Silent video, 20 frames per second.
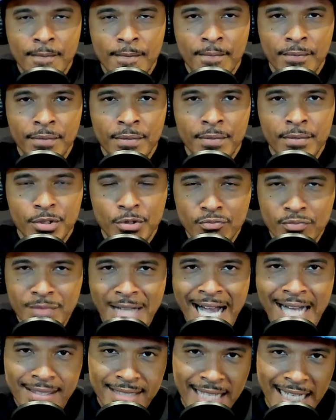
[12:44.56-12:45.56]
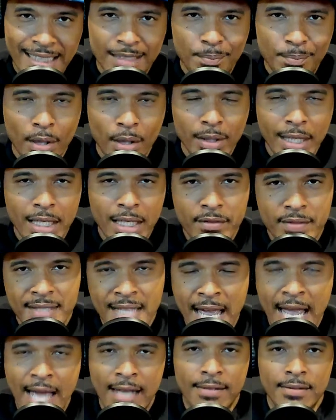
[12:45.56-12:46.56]
Do not take the ball out of his
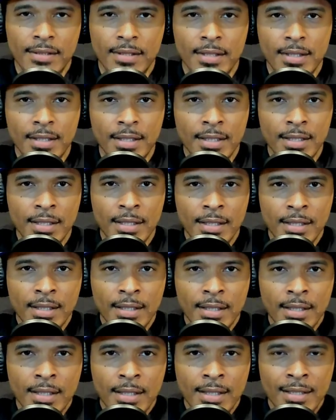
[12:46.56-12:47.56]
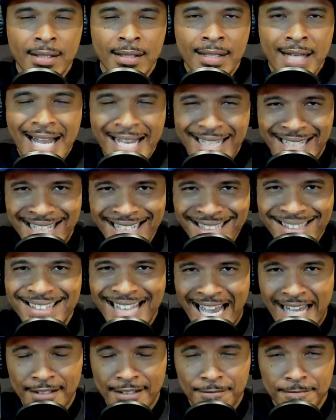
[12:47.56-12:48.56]
hands. I get
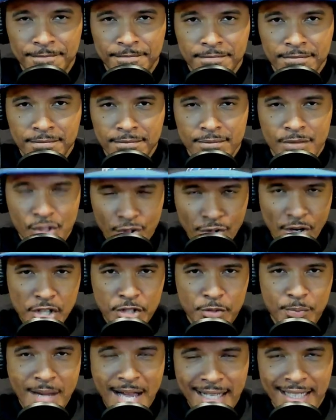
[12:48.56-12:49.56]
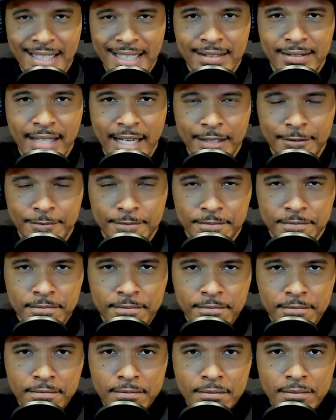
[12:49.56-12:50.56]
that. Trust me, I get that.
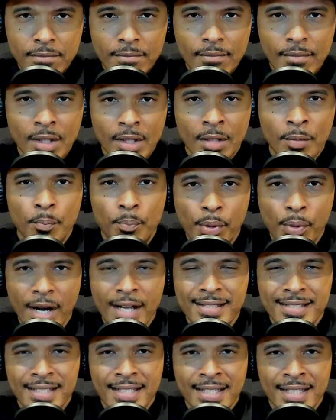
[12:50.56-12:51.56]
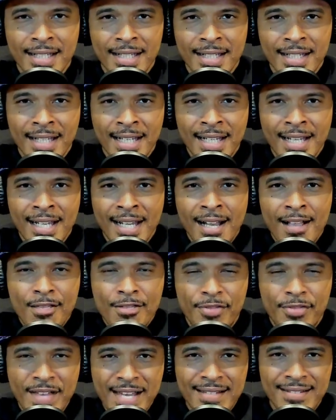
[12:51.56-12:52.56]
But
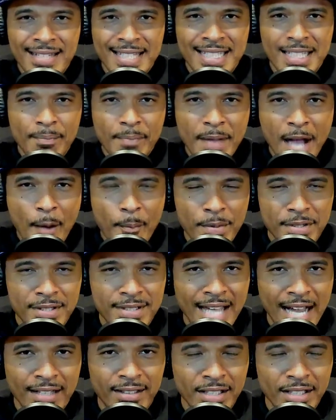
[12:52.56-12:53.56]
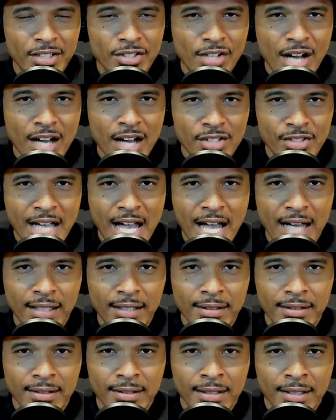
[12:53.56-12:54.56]
this is about protecting Josh Allen
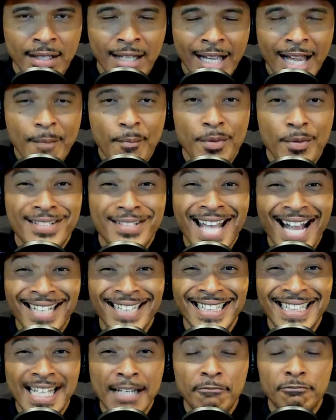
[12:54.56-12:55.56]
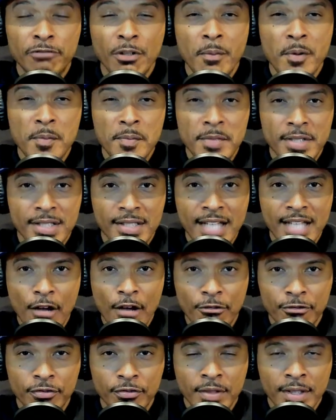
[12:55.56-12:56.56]
and protecting him from
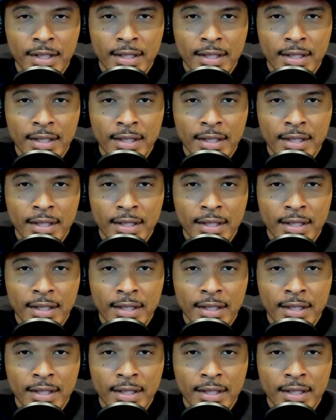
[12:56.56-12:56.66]
himself.